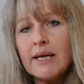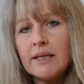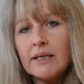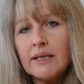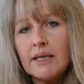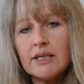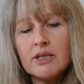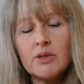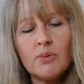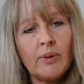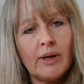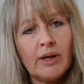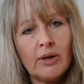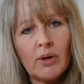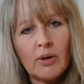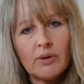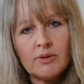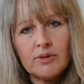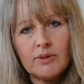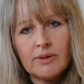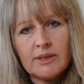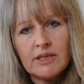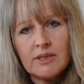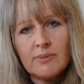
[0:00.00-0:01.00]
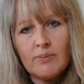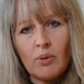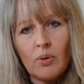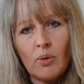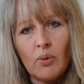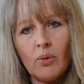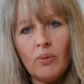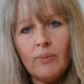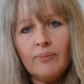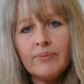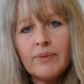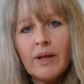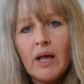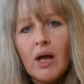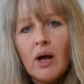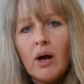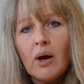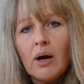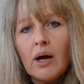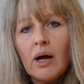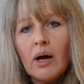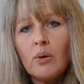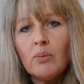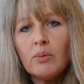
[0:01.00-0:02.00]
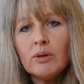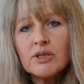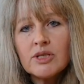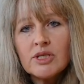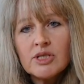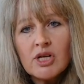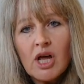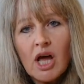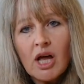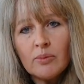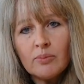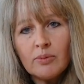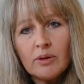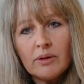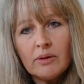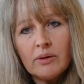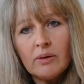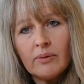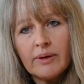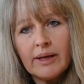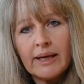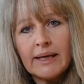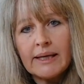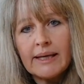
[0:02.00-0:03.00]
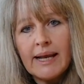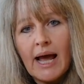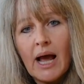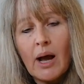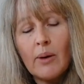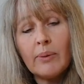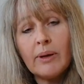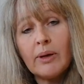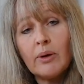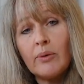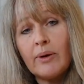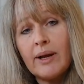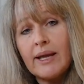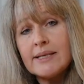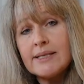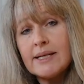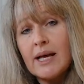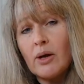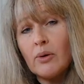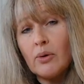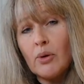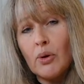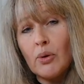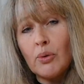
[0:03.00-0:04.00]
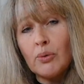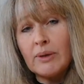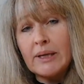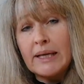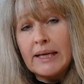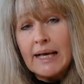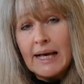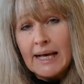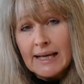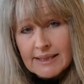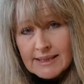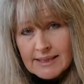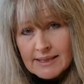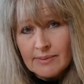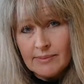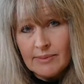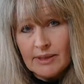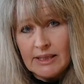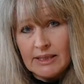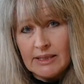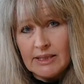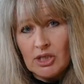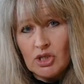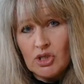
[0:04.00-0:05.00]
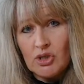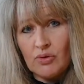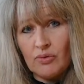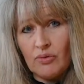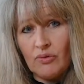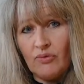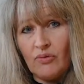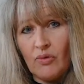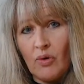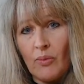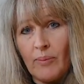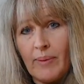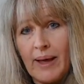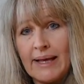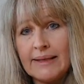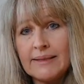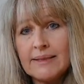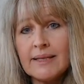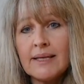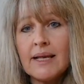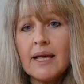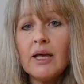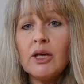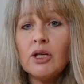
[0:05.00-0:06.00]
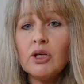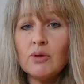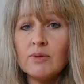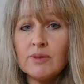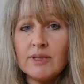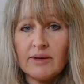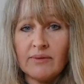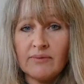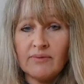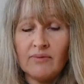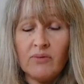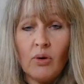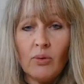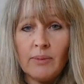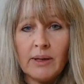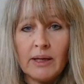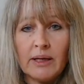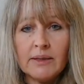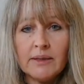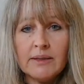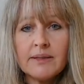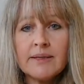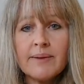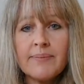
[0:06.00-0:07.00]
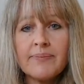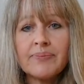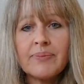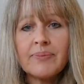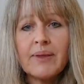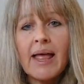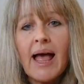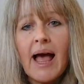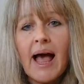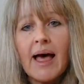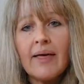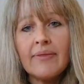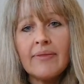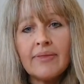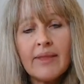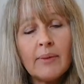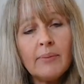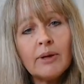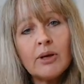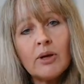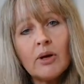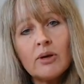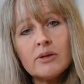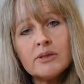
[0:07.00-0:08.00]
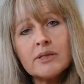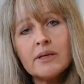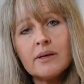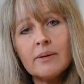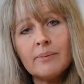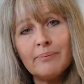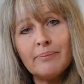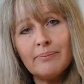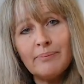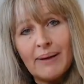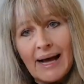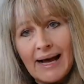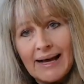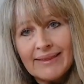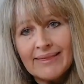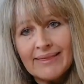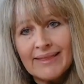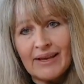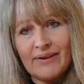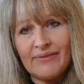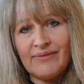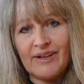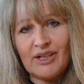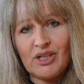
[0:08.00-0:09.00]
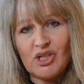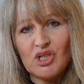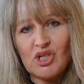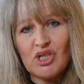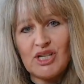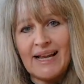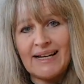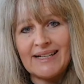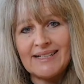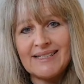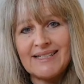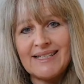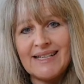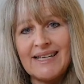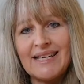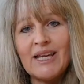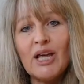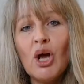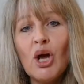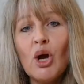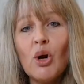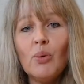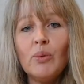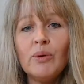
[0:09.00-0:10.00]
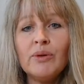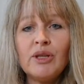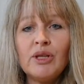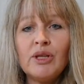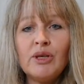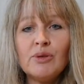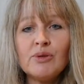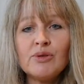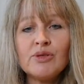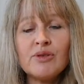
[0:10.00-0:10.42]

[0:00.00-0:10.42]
techniques we're going to explore. We'll start with looking at how we create our own custom conditional formats using formulas, and then we're going to combine that functionality with the